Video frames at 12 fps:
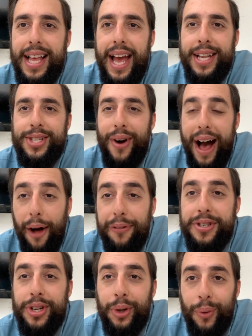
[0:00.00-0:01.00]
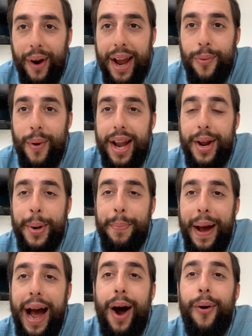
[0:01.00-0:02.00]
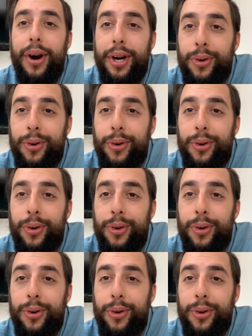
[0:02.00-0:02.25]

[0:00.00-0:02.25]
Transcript: And so Alpha is a great way to empower and